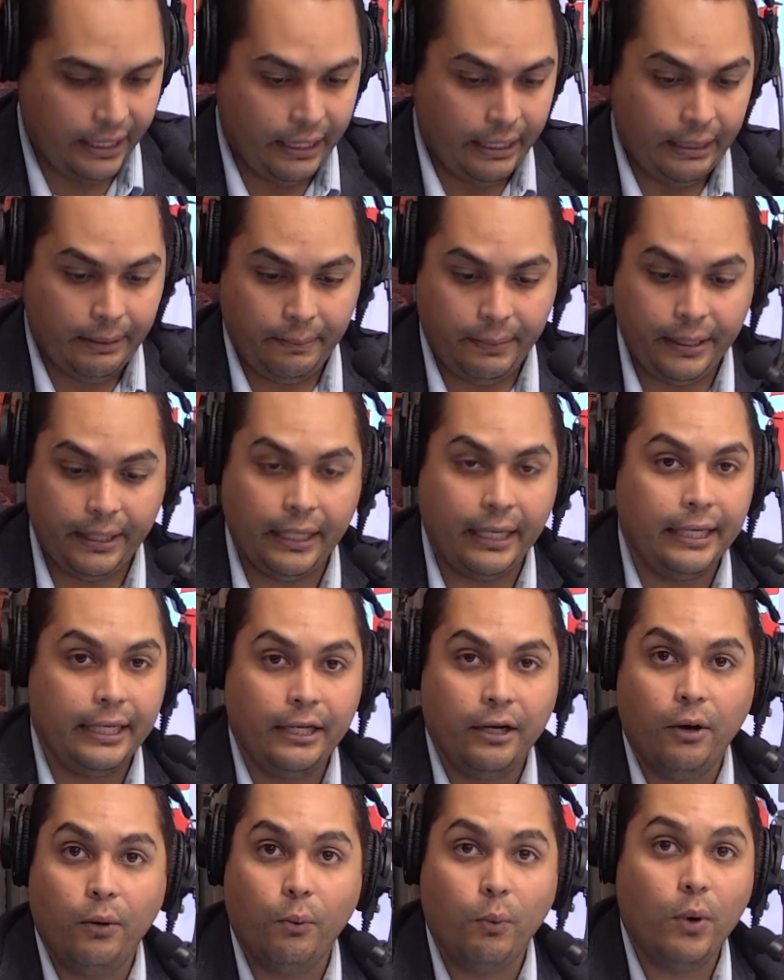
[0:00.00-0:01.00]
and being like,
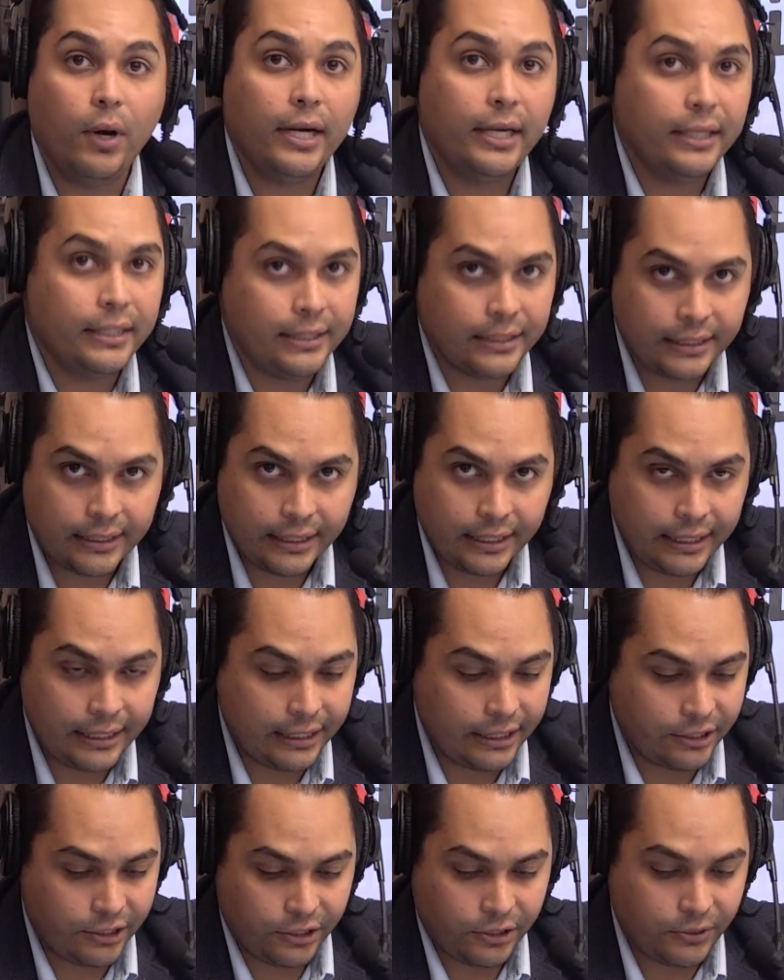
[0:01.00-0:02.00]
what is
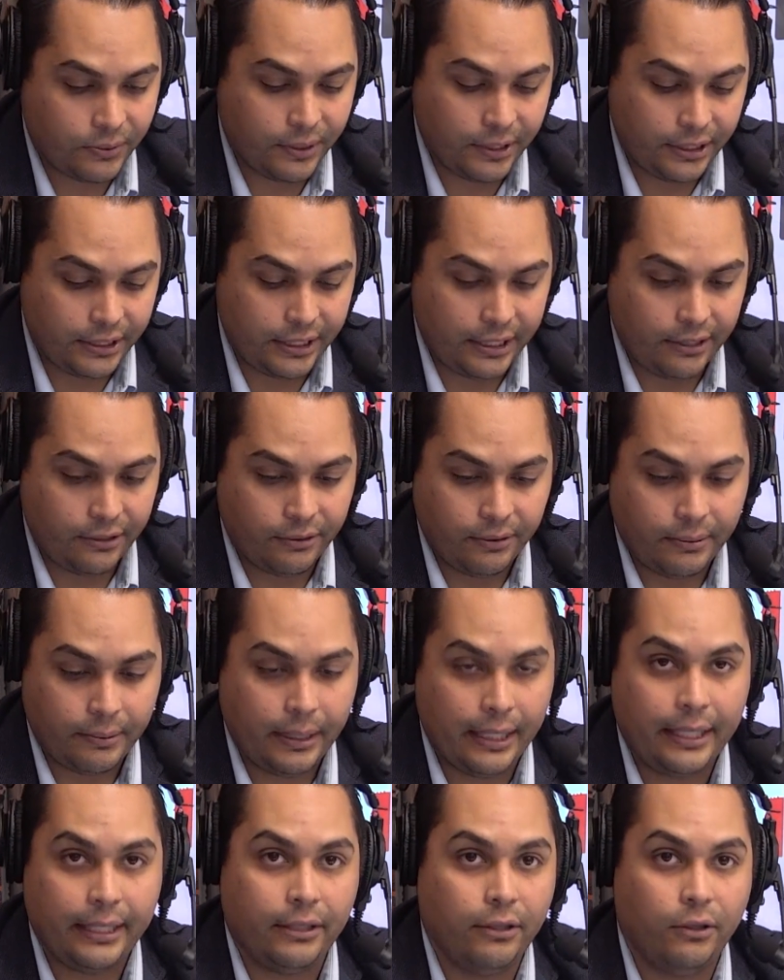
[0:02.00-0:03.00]
Indigenous cuisine? Or
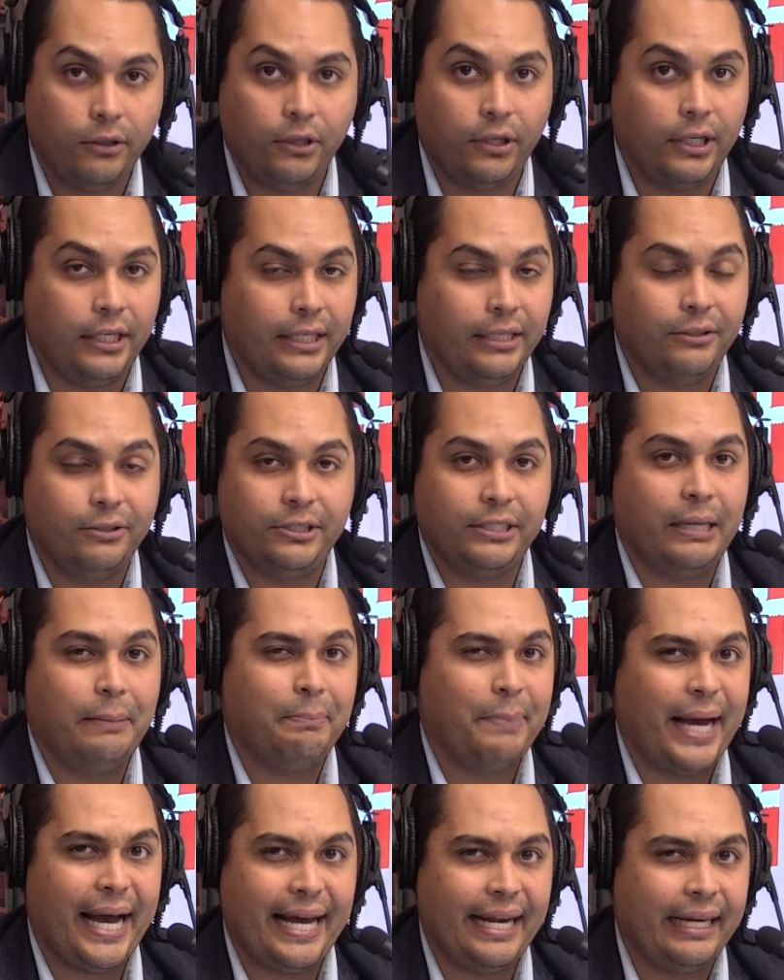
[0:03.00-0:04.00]
like they'll look and they'll say
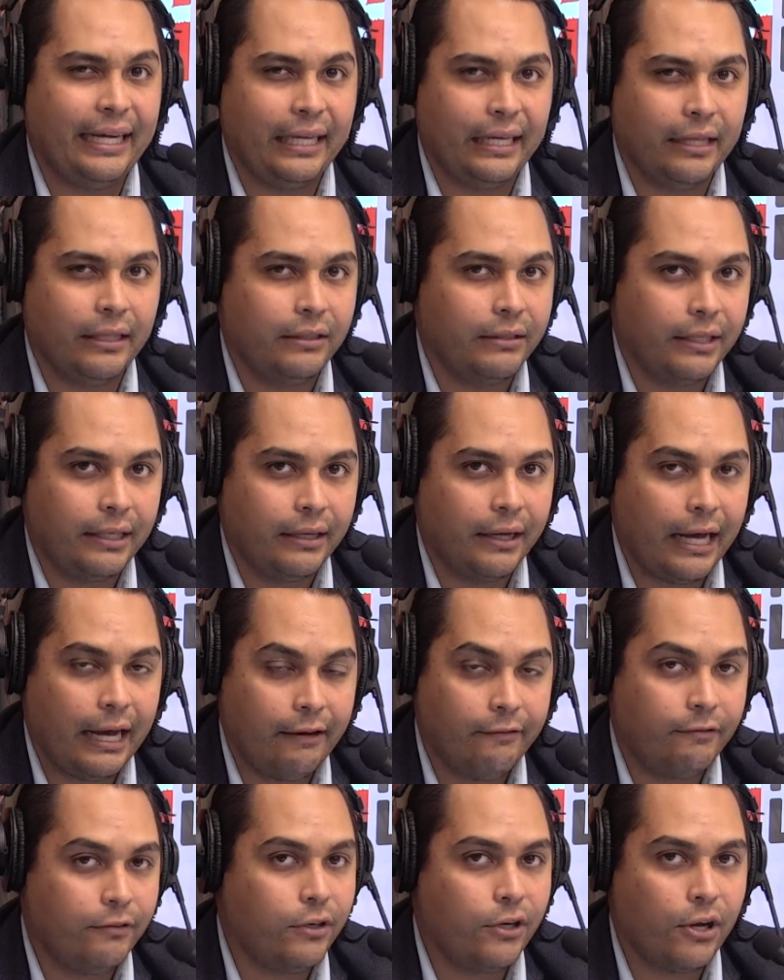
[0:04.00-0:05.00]
Bannock and they'll
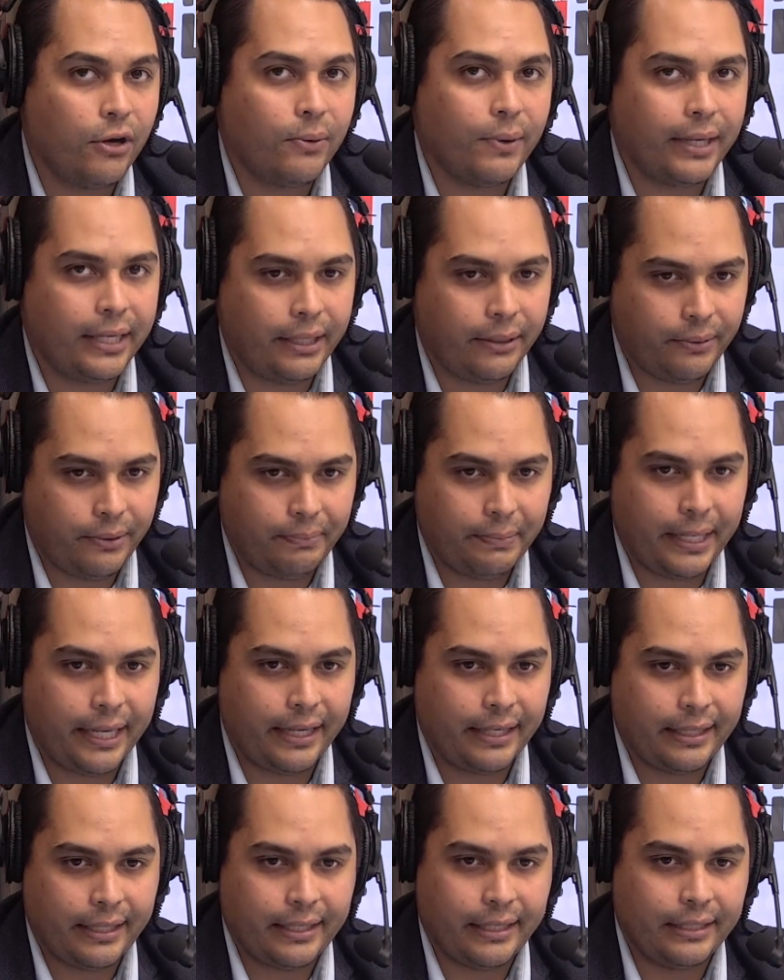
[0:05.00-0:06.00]
have no idea what
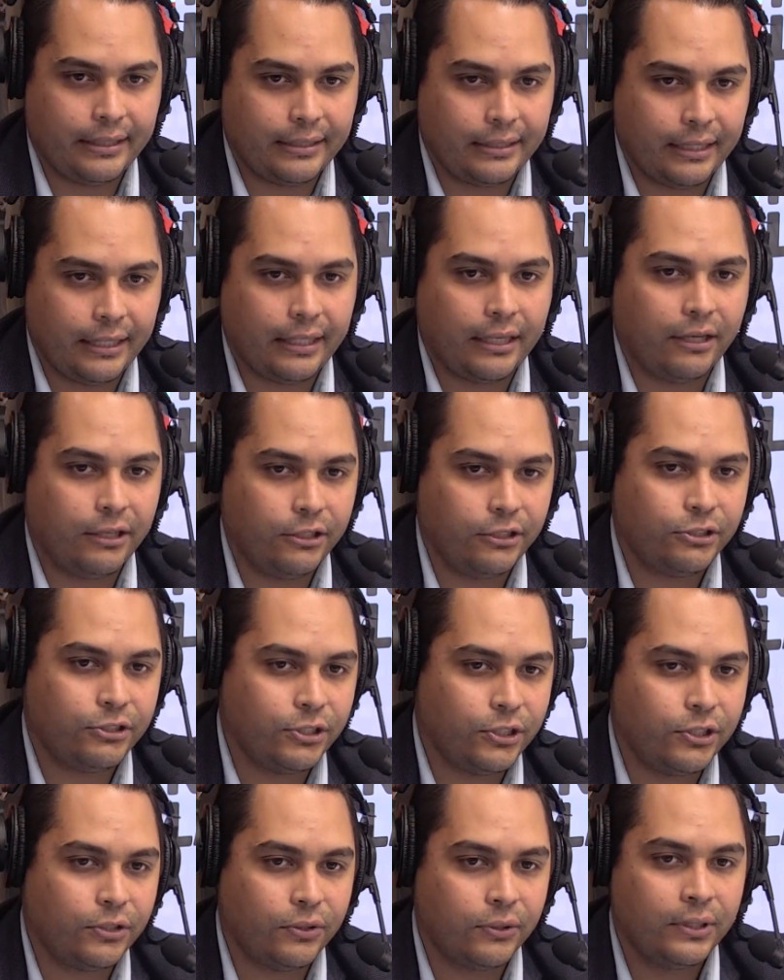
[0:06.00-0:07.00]
Bannock is. Like, are you
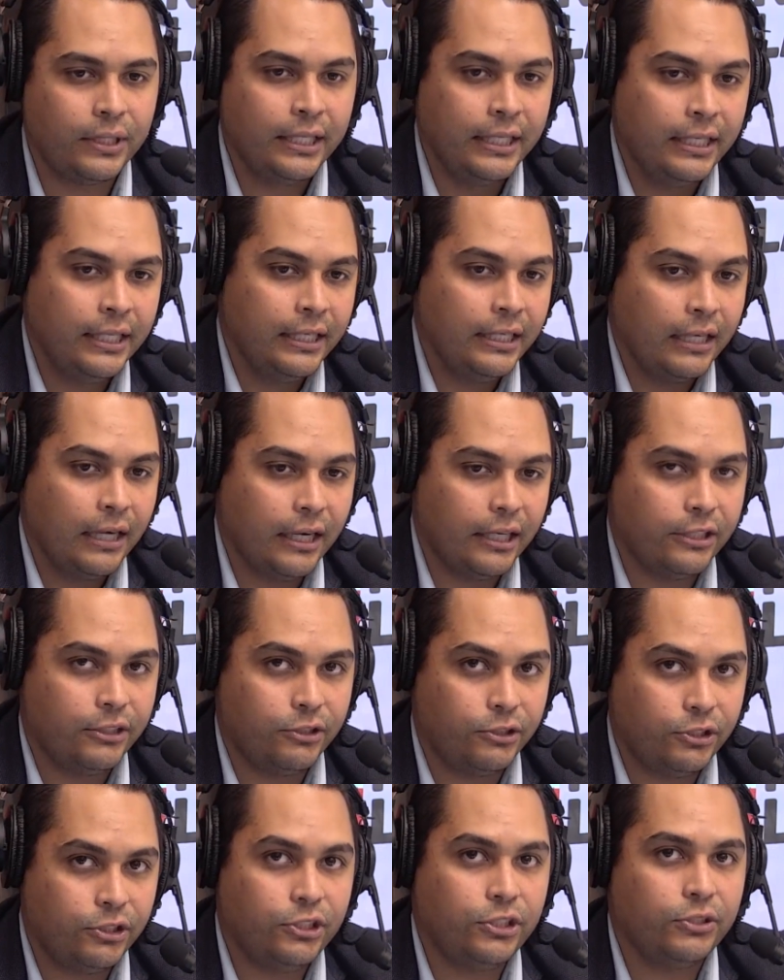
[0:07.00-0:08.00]
still
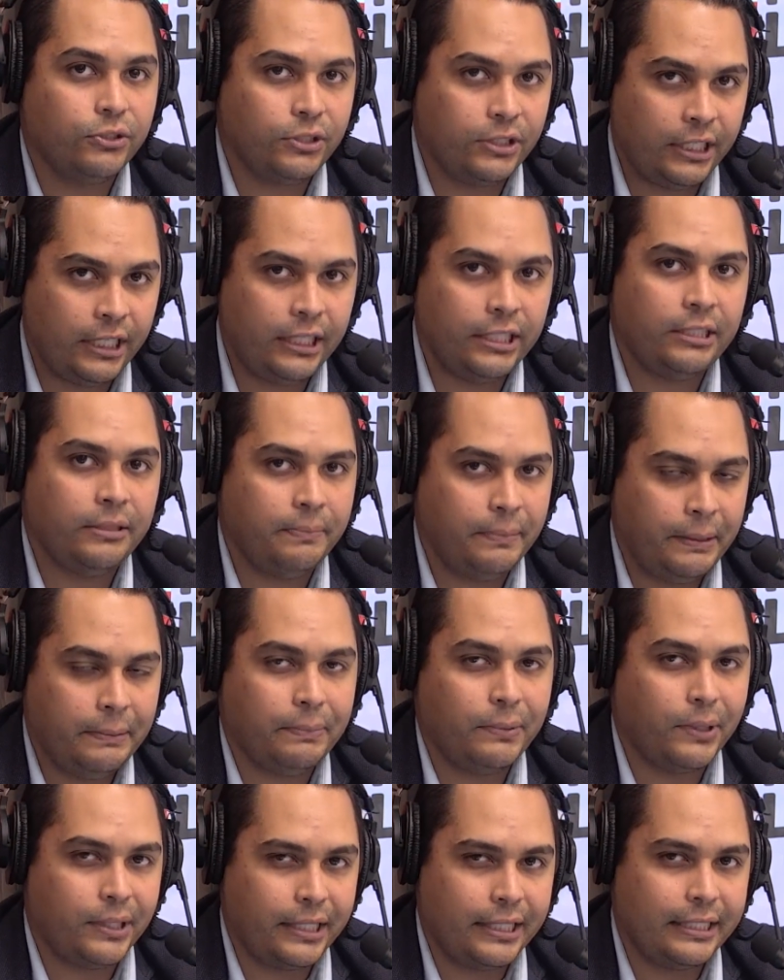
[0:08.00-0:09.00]
teaching
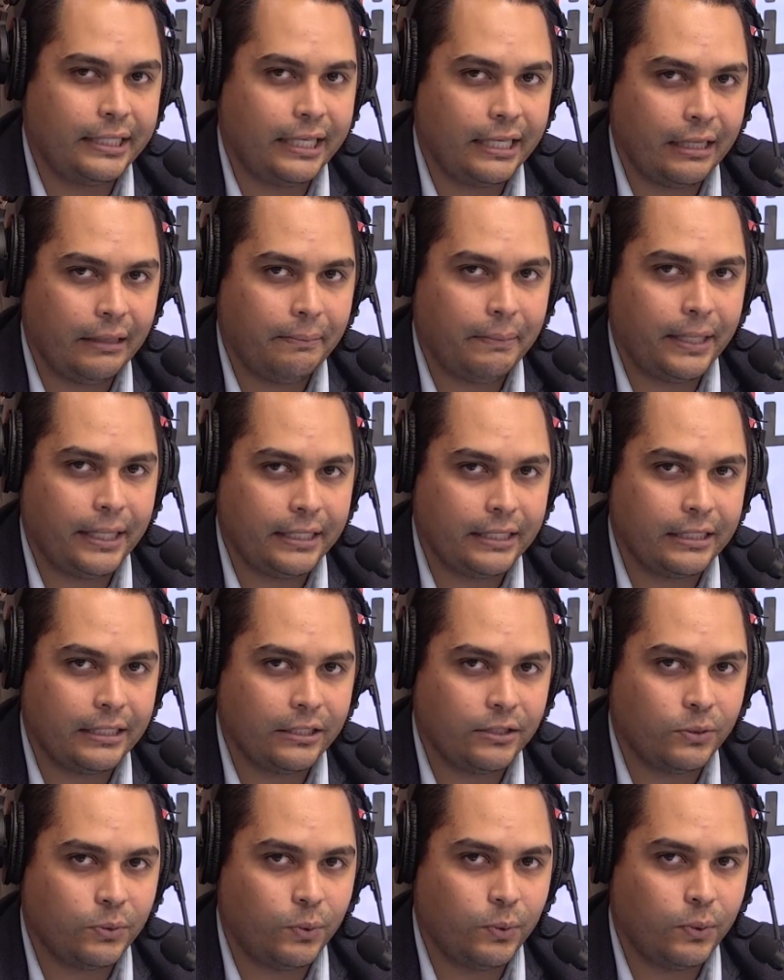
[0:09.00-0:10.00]
people on a daily
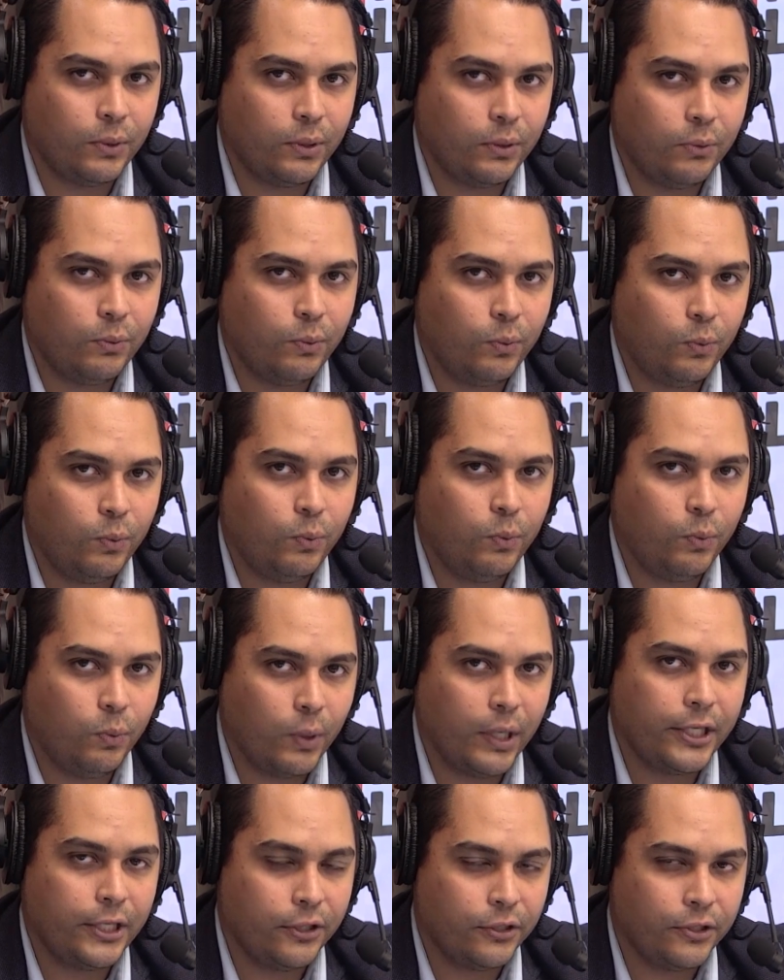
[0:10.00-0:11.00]
basis
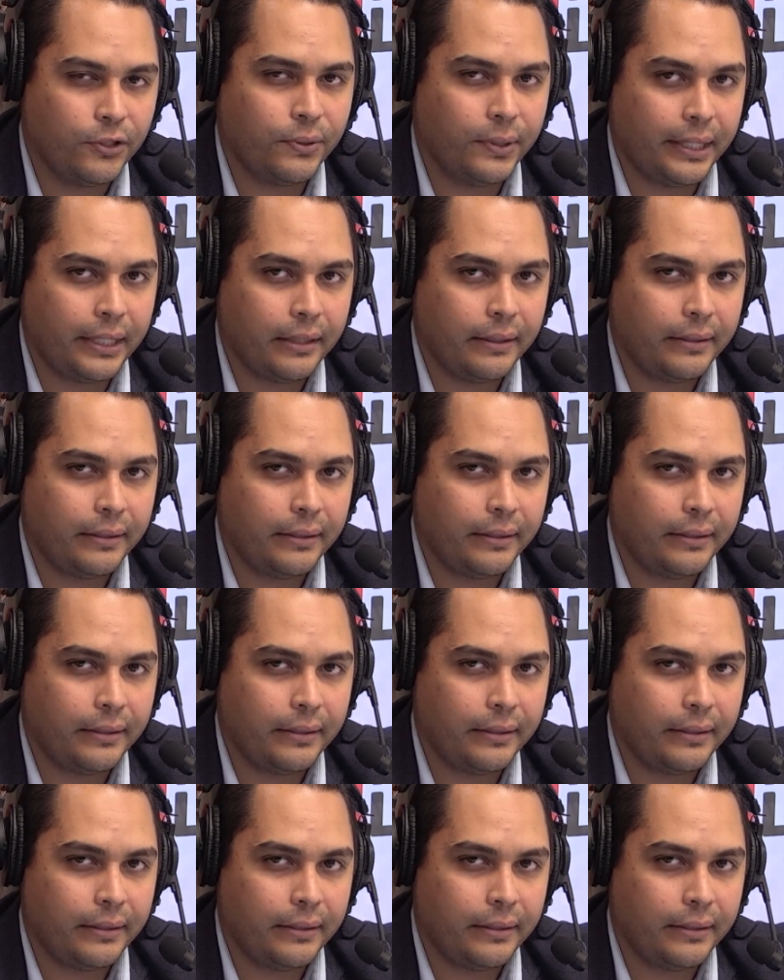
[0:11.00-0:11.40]
what you're doing?